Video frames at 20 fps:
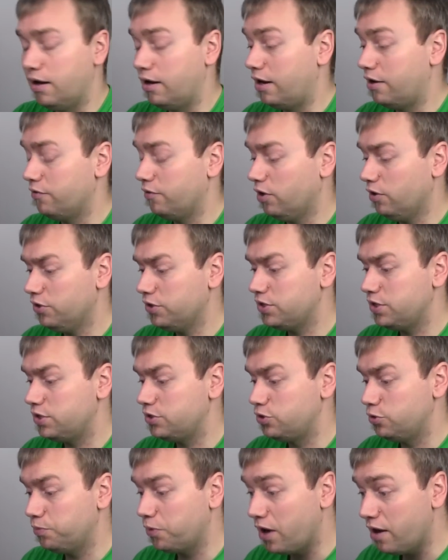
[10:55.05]
of all the
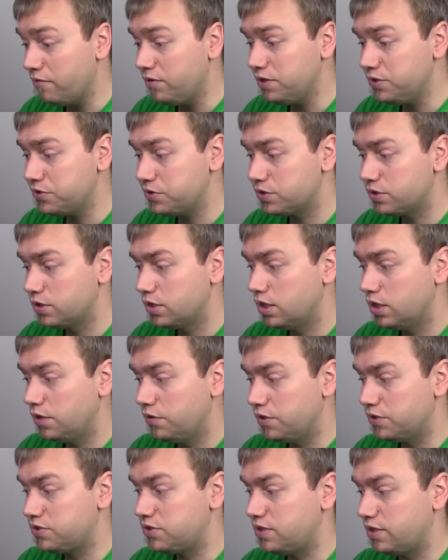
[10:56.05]
super heavies,
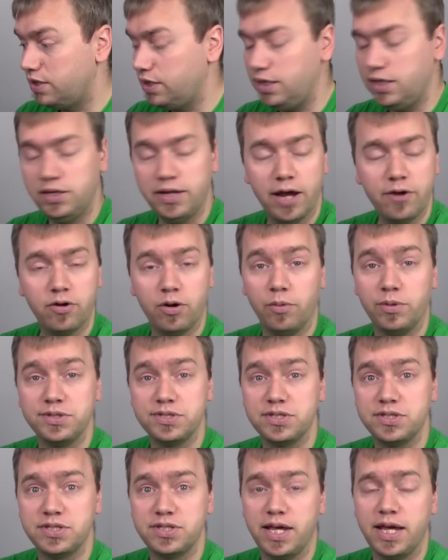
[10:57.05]
the Necro
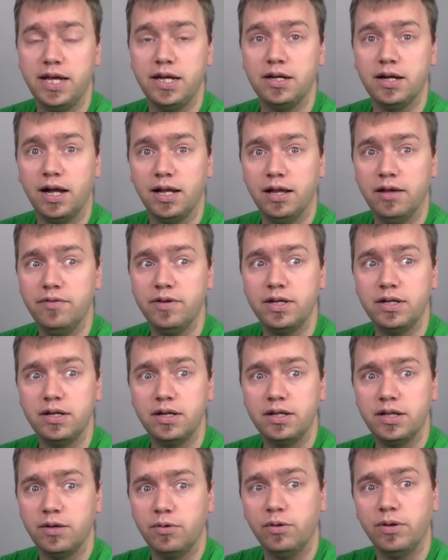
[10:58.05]
one's insane. I love it.
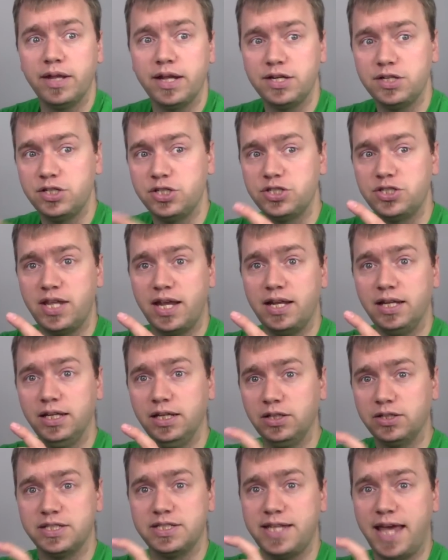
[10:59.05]
The one that
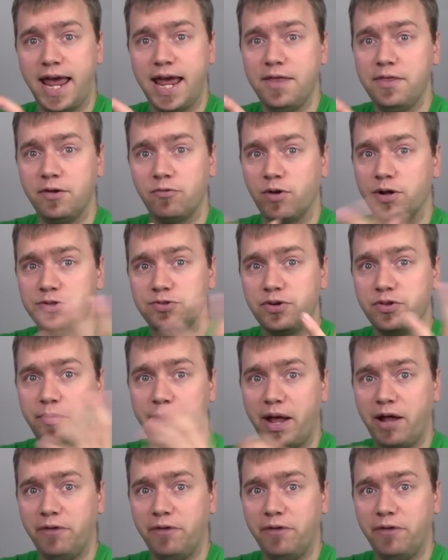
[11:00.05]
little Catan that runs around the